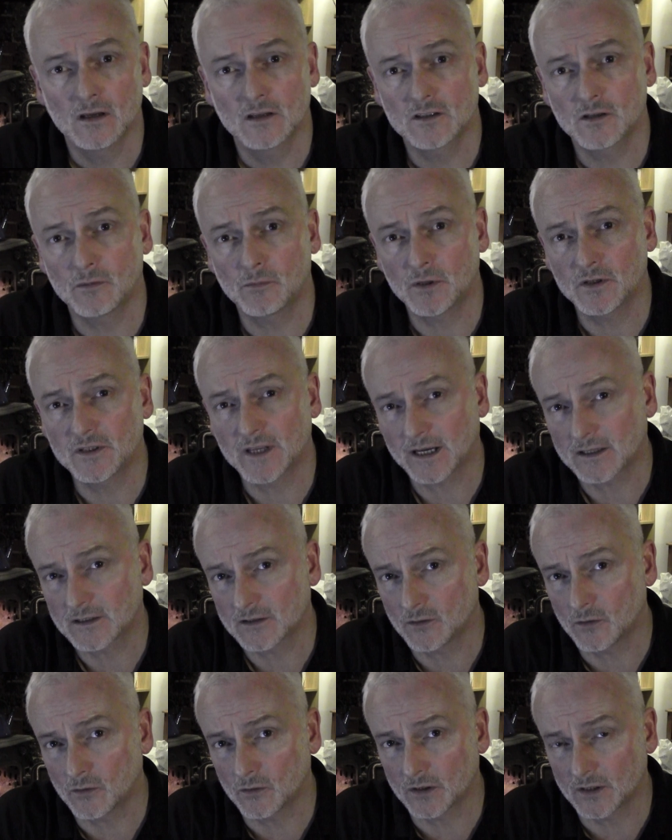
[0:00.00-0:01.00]
to protect
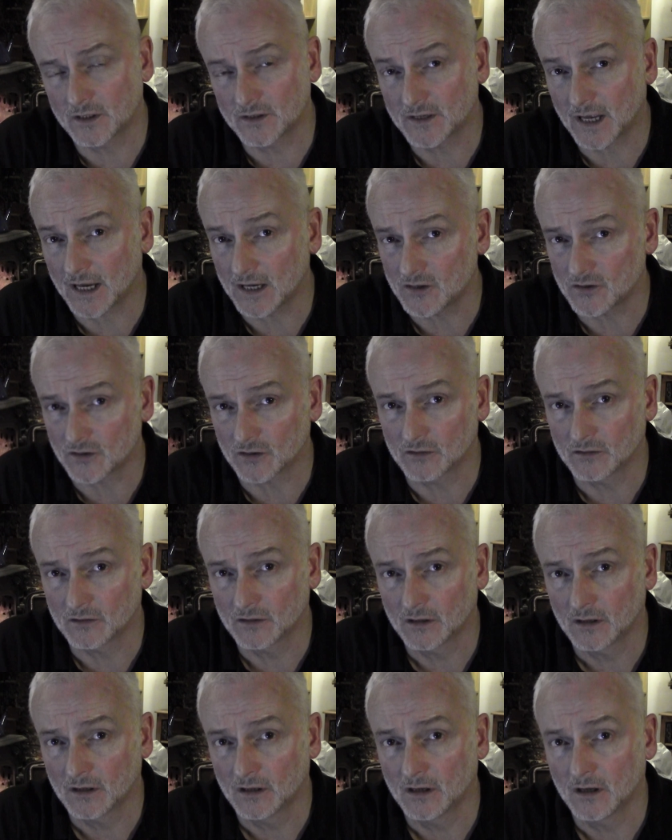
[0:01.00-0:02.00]
an organization
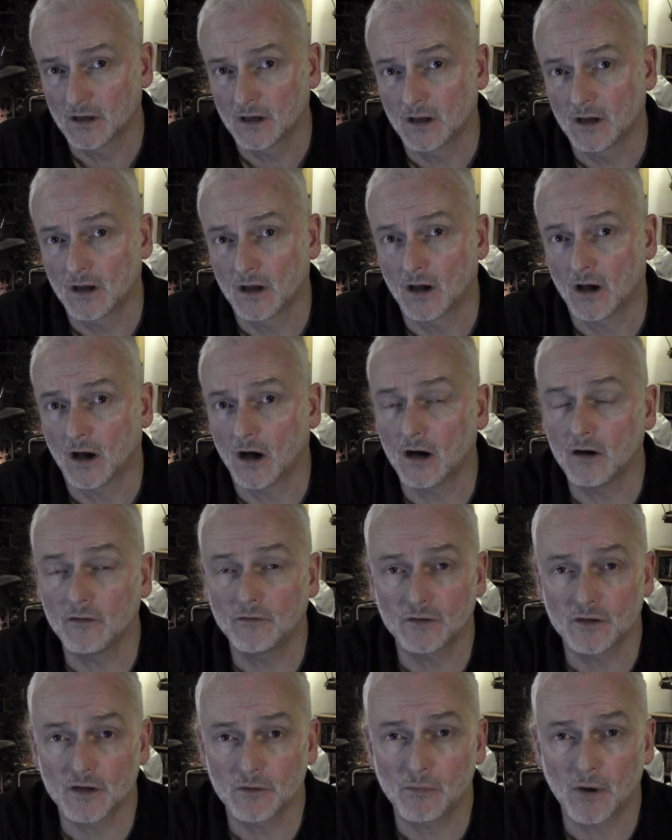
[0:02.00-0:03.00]

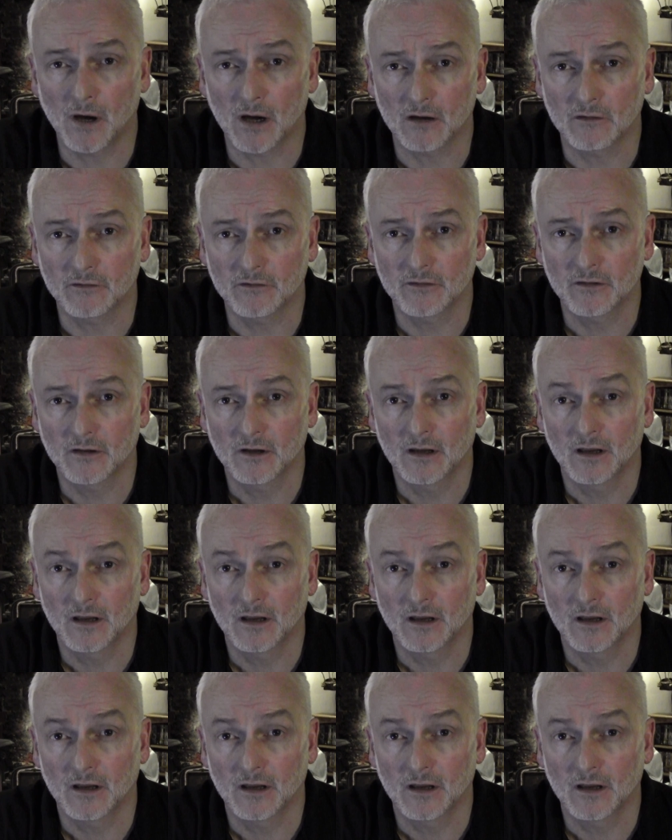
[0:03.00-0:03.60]
over and above